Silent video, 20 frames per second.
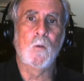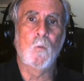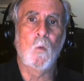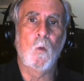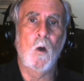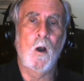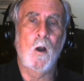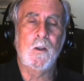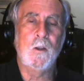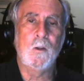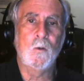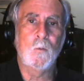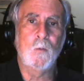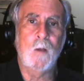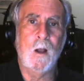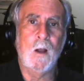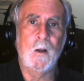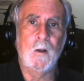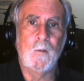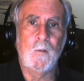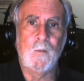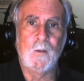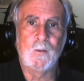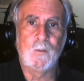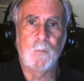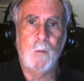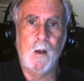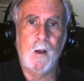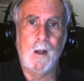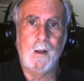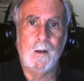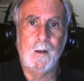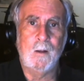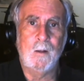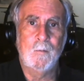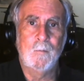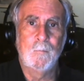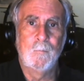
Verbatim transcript: of walking around in this body,